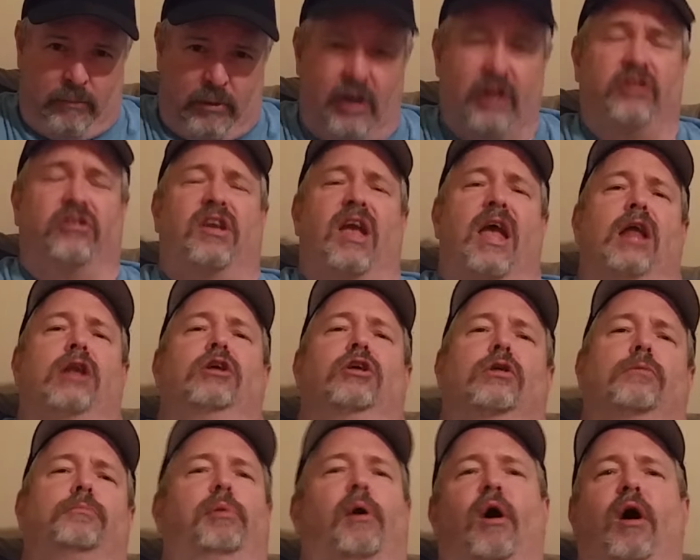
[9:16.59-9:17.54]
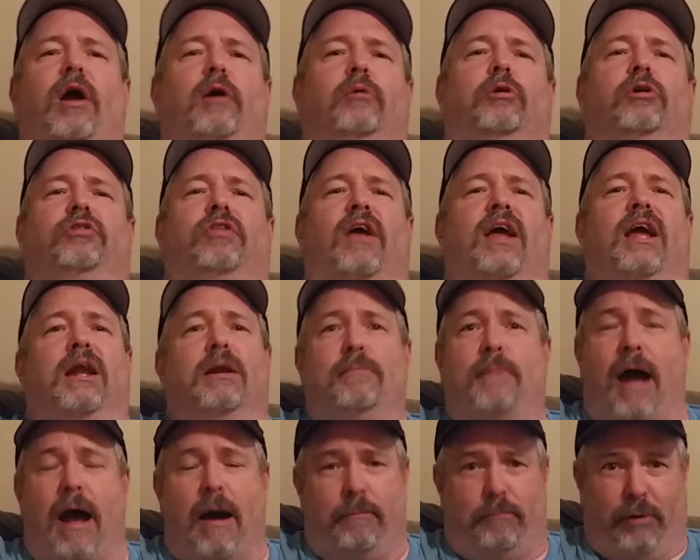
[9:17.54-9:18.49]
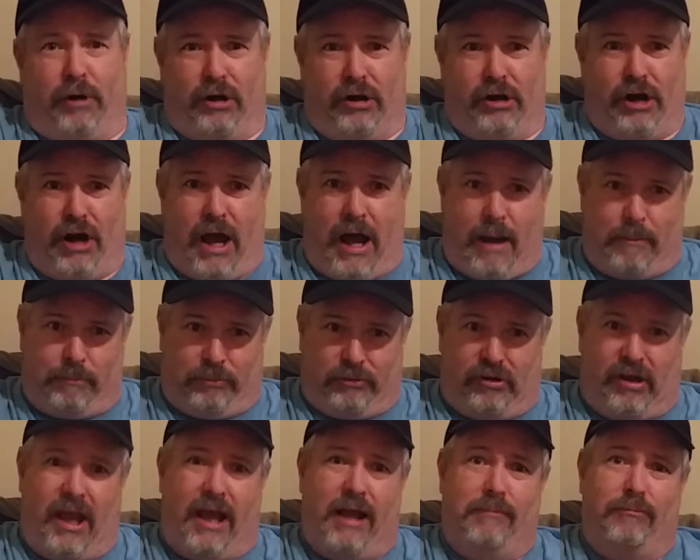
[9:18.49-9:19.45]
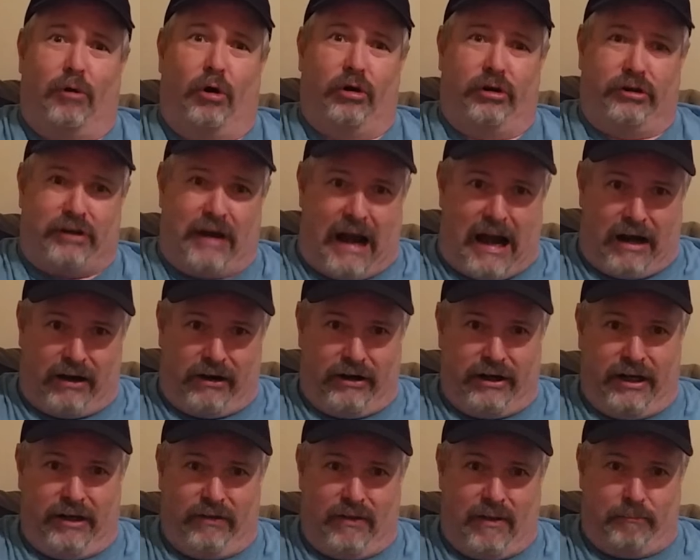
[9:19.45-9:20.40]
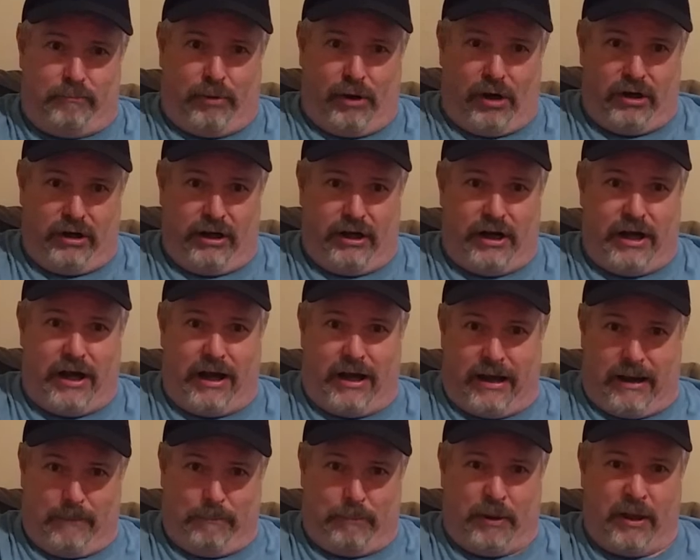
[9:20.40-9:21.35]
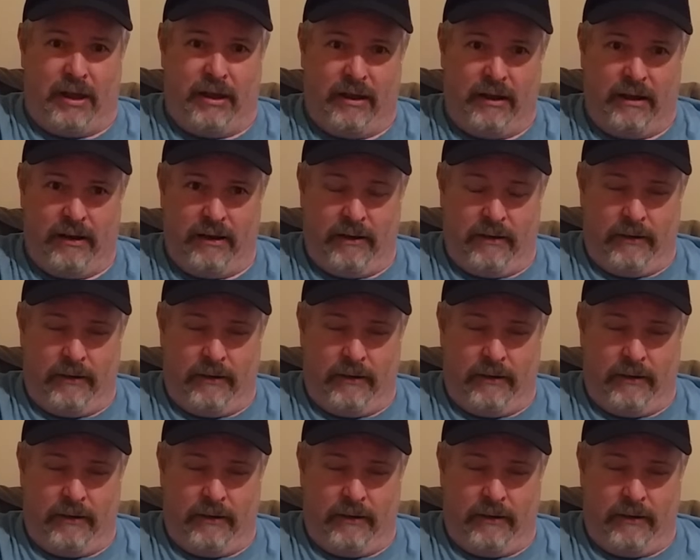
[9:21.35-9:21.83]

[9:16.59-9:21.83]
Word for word: But it's getting to the point we're thinking about putting it up. is getting more tiring than putting it up.